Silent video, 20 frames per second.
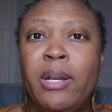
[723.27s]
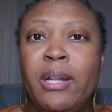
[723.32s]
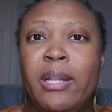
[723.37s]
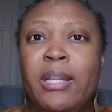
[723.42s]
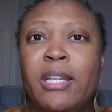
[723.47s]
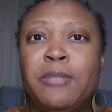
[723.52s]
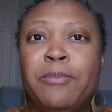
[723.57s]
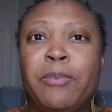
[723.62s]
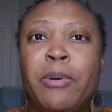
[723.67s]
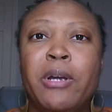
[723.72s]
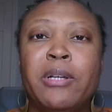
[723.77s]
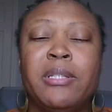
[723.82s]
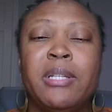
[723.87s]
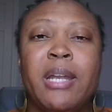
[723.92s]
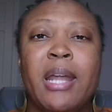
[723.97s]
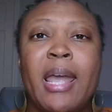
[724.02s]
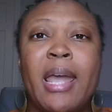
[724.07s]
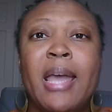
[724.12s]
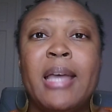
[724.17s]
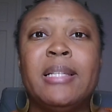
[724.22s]
that this person
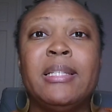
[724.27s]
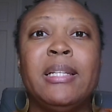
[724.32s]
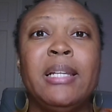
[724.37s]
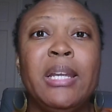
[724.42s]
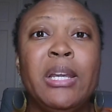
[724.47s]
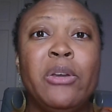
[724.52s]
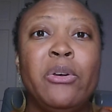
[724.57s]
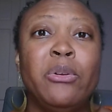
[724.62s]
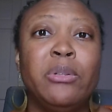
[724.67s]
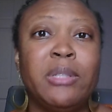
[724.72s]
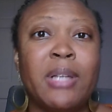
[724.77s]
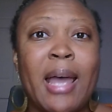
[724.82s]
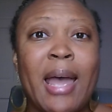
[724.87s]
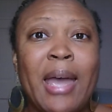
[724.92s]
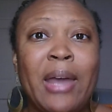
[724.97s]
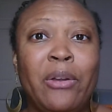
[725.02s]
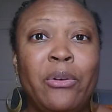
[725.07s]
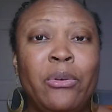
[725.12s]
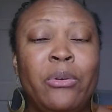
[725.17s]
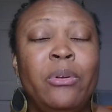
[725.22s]
has legal
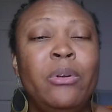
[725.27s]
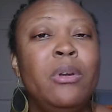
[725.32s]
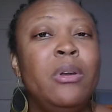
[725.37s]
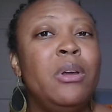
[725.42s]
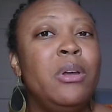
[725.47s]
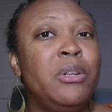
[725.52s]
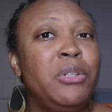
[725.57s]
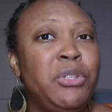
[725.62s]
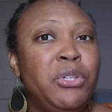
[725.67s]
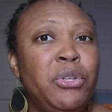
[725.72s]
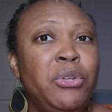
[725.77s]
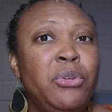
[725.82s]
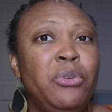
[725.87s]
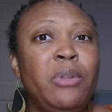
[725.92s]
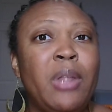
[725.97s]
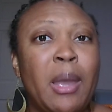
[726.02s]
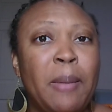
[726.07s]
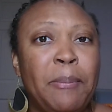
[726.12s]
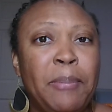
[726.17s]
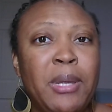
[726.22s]
title to
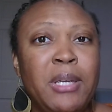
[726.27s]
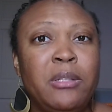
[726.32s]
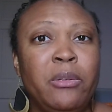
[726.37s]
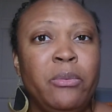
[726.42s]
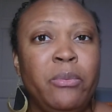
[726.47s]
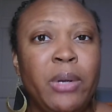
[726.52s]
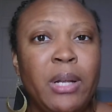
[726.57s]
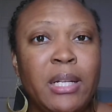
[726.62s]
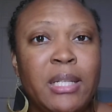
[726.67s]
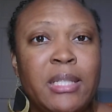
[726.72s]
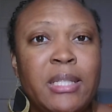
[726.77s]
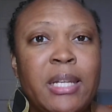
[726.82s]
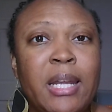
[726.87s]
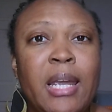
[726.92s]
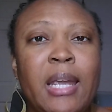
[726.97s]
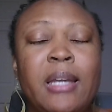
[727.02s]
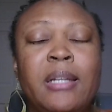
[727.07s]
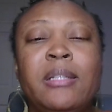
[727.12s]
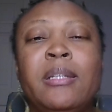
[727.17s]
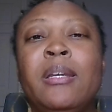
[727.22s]
that piece of real
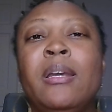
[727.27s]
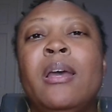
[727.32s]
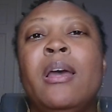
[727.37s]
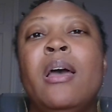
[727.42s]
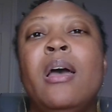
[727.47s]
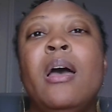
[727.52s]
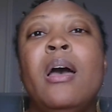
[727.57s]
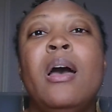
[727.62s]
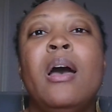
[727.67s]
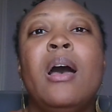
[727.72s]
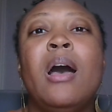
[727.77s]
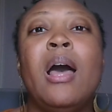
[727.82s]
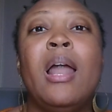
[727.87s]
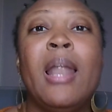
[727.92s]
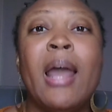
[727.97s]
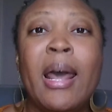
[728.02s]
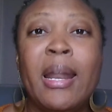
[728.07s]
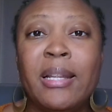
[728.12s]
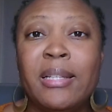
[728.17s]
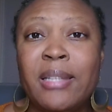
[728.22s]
estate. A
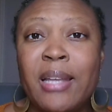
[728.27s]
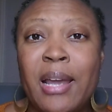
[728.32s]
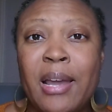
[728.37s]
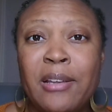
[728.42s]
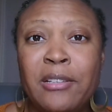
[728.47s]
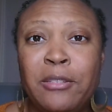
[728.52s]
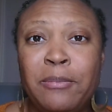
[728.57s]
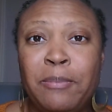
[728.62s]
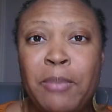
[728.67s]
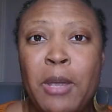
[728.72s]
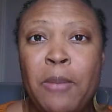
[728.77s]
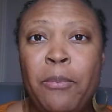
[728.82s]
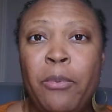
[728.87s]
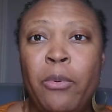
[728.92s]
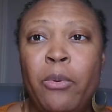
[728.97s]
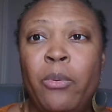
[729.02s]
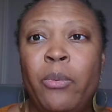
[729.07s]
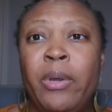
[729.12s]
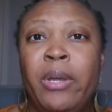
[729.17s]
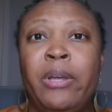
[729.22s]
lot of times
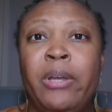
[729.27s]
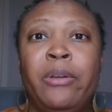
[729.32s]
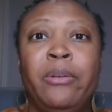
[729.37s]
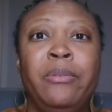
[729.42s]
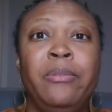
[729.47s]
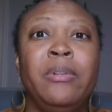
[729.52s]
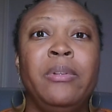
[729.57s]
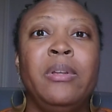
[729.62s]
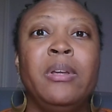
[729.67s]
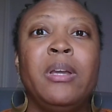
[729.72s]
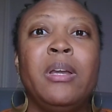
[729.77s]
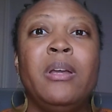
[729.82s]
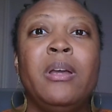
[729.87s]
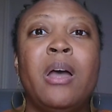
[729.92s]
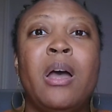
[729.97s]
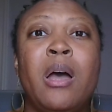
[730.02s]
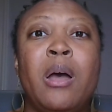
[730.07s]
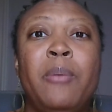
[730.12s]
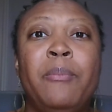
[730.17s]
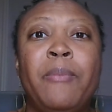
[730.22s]
people will,
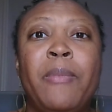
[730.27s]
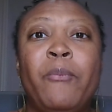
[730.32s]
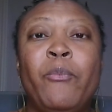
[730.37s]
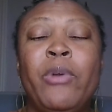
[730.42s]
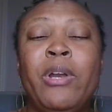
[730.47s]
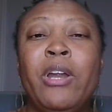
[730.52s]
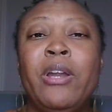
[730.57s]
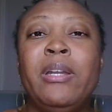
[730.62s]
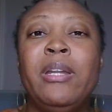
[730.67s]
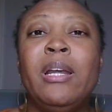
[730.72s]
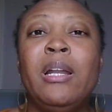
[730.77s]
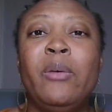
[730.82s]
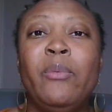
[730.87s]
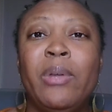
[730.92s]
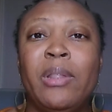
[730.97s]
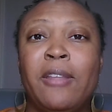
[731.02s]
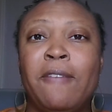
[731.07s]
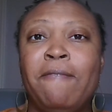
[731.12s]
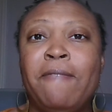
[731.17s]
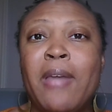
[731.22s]
when they're dealing
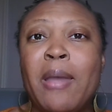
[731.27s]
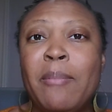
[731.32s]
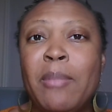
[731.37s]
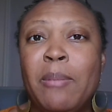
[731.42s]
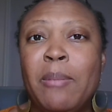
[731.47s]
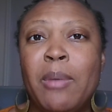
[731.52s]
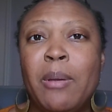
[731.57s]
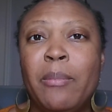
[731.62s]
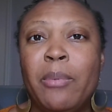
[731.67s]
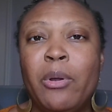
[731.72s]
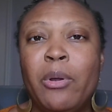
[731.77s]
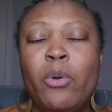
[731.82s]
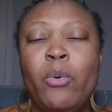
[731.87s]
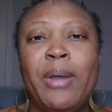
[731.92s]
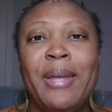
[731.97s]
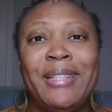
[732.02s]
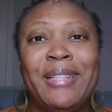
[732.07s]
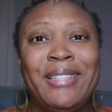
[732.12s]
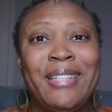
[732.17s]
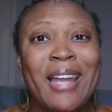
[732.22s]
with a family member who
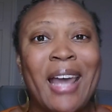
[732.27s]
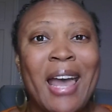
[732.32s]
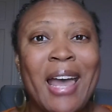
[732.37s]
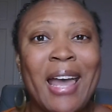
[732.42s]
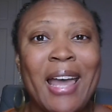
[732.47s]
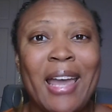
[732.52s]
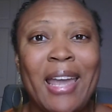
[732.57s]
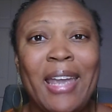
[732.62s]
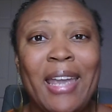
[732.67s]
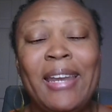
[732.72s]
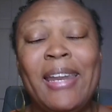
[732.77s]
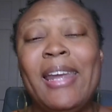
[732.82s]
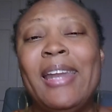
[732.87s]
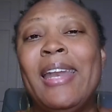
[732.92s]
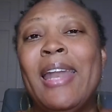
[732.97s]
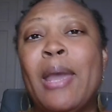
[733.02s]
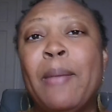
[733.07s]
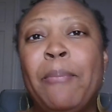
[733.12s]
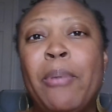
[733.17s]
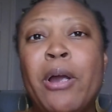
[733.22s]
has died and
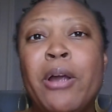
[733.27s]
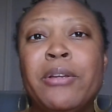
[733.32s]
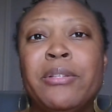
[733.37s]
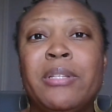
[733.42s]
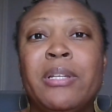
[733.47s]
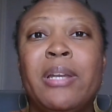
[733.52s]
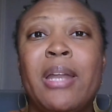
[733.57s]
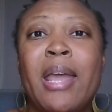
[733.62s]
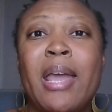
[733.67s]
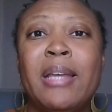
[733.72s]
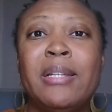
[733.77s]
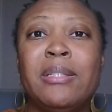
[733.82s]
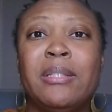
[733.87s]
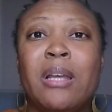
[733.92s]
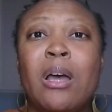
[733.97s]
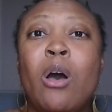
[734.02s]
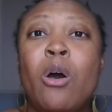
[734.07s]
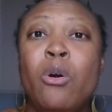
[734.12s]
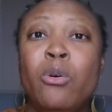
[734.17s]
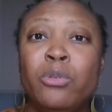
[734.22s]
that person
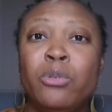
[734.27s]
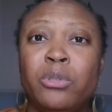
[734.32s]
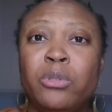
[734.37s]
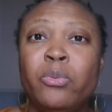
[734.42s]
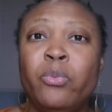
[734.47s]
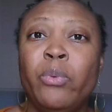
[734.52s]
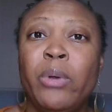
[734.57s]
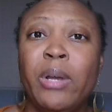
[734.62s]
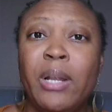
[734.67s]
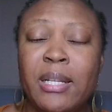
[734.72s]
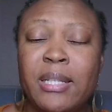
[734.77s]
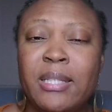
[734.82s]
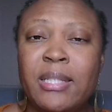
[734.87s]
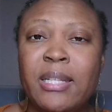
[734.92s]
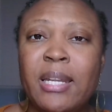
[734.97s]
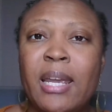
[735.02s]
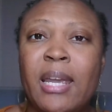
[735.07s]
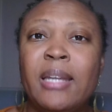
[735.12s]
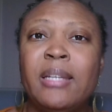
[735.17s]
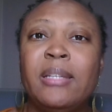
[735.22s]
owns real
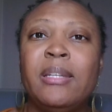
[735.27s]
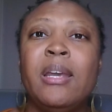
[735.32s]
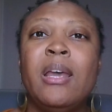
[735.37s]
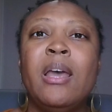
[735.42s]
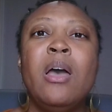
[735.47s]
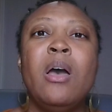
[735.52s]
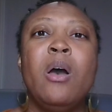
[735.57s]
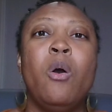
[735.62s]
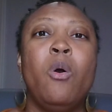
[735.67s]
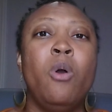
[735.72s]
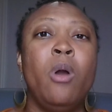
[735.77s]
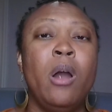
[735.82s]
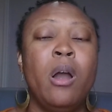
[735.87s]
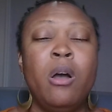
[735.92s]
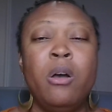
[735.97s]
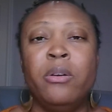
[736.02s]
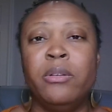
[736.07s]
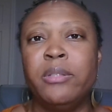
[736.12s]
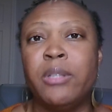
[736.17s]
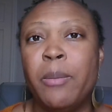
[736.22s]
estate or
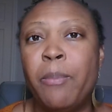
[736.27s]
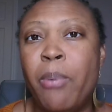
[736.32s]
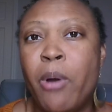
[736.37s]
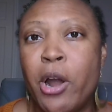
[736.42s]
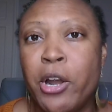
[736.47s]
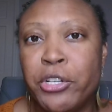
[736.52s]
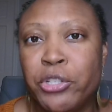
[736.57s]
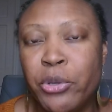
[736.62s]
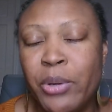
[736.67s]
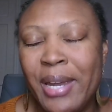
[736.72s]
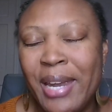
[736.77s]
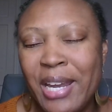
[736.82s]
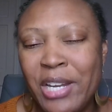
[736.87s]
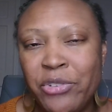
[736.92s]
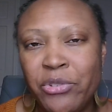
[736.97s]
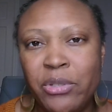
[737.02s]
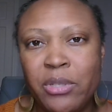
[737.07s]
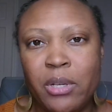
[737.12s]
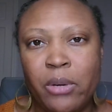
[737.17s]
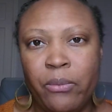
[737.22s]
owns a partial
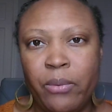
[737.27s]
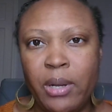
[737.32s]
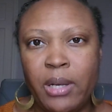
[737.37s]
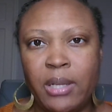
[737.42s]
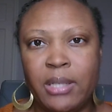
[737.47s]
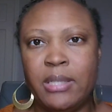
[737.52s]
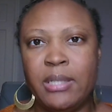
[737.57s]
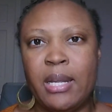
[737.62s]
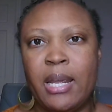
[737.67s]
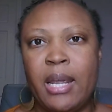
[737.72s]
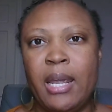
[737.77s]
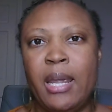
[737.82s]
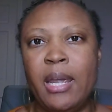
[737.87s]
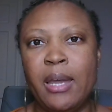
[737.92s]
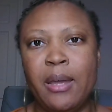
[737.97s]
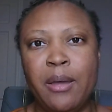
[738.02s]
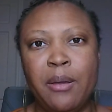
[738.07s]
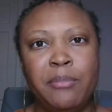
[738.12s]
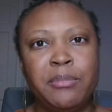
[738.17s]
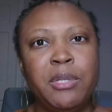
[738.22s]
interest in real estate,
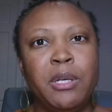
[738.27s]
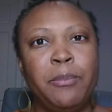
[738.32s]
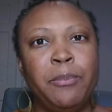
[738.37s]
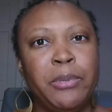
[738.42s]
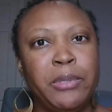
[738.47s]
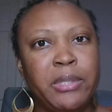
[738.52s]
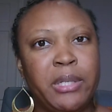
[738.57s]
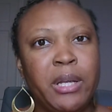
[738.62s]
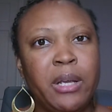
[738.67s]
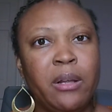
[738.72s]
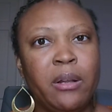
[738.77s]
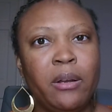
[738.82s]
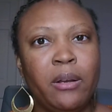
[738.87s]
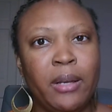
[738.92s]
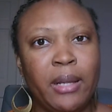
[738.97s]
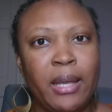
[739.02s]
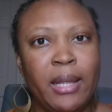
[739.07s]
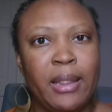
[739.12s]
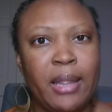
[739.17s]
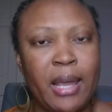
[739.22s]
it comes up
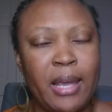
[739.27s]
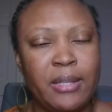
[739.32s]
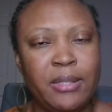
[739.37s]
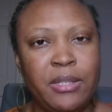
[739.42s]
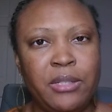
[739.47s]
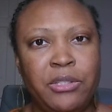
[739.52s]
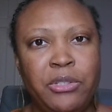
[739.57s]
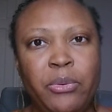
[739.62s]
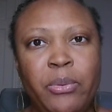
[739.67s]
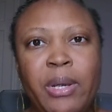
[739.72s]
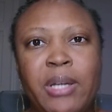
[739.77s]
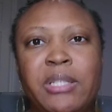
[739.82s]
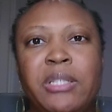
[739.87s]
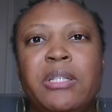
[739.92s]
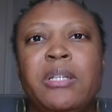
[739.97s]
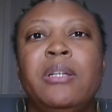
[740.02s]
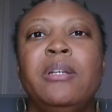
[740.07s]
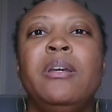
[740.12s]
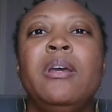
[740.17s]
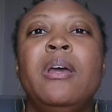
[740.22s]
particularly in that
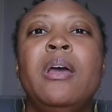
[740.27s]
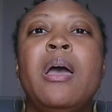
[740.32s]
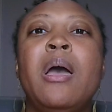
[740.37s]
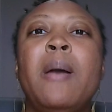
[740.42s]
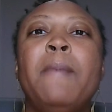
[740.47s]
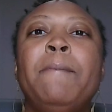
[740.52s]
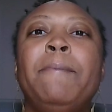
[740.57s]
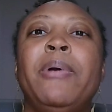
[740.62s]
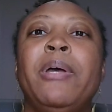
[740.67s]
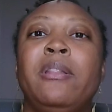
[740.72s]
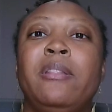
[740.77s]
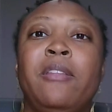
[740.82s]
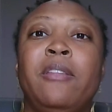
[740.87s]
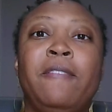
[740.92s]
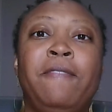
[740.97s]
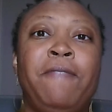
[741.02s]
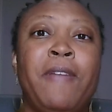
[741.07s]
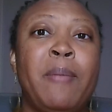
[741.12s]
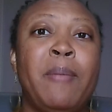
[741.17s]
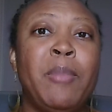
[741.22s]
situation. But the
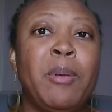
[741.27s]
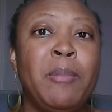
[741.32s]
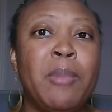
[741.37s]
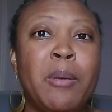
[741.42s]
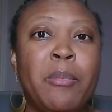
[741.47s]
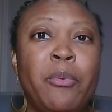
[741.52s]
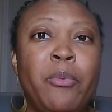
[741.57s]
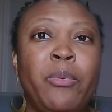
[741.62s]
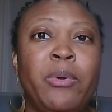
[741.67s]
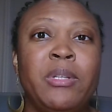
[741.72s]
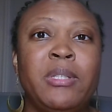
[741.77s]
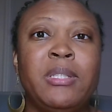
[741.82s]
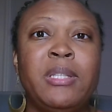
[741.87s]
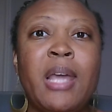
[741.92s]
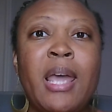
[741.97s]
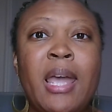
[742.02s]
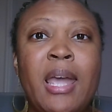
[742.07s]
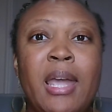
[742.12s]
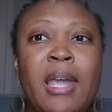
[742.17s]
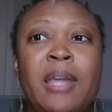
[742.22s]
family member will
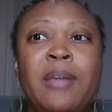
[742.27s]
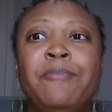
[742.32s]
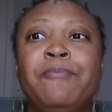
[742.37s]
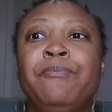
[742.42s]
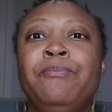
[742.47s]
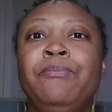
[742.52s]
say,